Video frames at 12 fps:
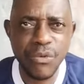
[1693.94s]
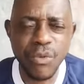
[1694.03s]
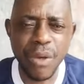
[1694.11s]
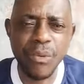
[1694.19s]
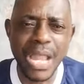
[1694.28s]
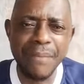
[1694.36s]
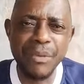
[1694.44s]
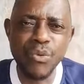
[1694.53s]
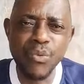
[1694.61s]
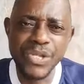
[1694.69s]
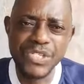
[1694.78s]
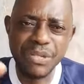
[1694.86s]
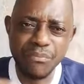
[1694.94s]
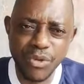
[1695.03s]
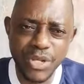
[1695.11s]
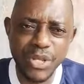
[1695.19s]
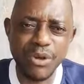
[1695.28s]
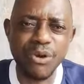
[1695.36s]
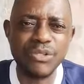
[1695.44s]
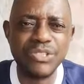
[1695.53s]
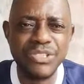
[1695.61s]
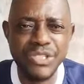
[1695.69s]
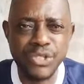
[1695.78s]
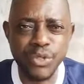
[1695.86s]
Why would I be wasting money
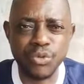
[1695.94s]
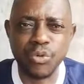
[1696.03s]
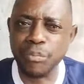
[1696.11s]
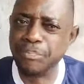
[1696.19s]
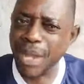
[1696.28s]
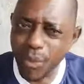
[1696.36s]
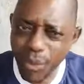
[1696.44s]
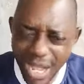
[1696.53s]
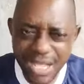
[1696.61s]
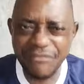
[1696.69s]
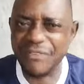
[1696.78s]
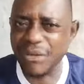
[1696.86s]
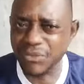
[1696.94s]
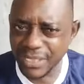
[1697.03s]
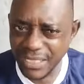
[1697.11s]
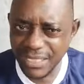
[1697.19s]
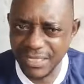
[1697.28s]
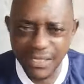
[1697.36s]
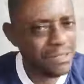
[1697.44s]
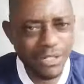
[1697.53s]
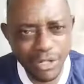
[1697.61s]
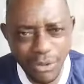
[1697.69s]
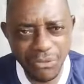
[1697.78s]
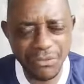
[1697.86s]
on diesel to power fountain?
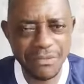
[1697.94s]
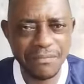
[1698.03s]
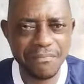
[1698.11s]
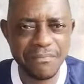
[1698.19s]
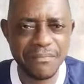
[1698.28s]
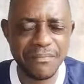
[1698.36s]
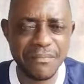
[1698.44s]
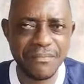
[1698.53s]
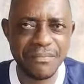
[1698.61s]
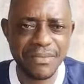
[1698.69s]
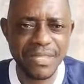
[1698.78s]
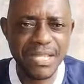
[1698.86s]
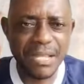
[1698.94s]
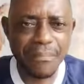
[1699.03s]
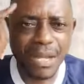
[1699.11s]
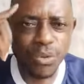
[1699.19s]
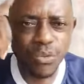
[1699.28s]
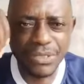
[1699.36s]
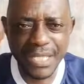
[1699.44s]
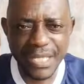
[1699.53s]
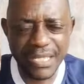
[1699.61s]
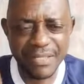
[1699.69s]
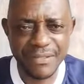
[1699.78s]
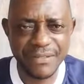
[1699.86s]
No. The man who
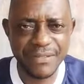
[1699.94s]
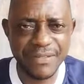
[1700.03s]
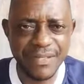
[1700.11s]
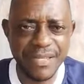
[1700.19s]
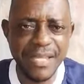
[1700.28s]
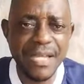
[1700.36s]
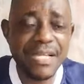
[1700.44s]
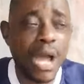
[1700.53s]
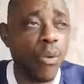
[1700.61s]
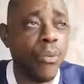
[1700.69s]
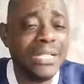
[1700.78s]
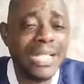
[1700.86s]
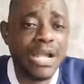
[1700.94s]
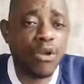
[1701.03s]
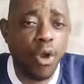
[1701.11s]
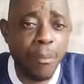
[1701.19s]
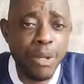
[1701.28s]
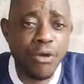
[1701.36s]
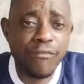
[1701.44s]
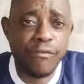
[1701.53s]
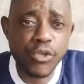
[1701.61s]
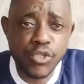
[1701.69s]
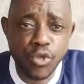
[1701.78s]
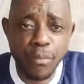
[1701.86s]
think. Now with the coming
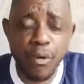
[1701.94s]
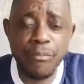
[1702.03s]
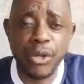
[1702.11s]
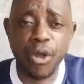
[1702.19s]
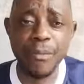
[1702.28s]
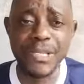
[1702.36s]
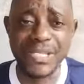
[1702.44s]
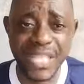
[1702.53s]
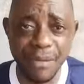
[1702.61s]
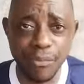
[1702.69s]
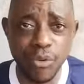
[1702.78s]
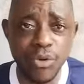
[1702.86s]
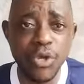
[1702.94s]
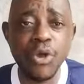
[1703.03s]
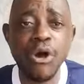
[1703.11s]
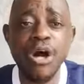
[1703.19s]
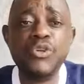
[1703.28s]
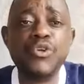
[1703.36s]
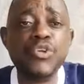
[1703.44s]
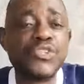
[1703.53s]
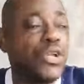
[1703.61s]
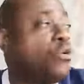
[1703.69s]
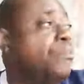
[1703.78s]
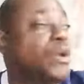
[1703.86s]
of us becoming stable, all those
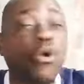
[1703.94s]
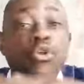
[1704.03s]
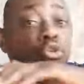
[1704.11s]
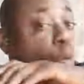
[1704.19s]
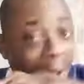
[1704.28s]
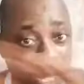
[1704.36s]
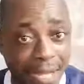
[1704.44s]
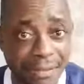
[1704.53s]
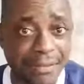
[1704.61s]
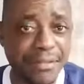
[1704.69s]
things will become normal.